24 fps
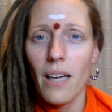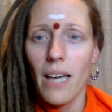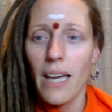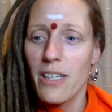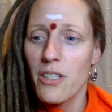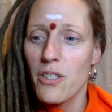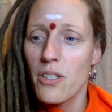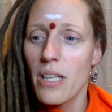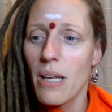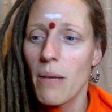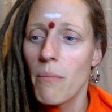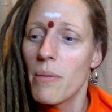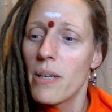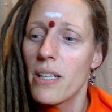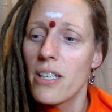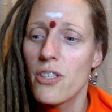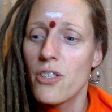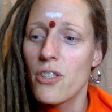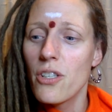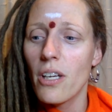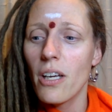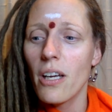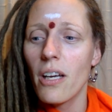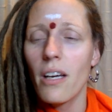
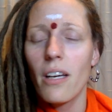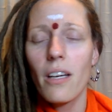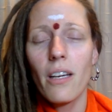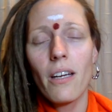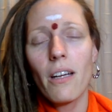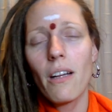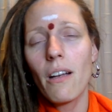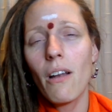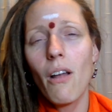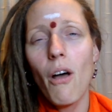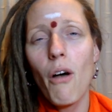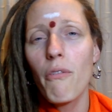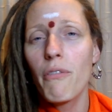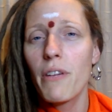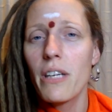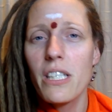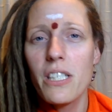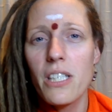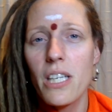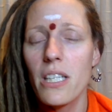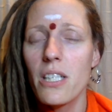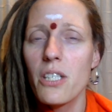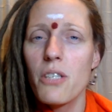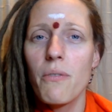establish a loving
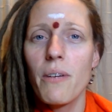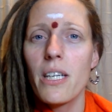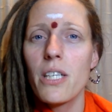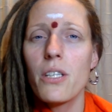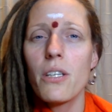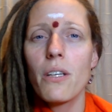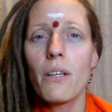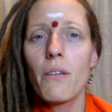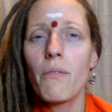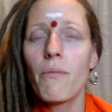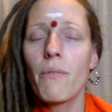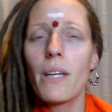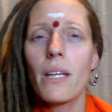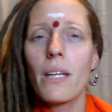situation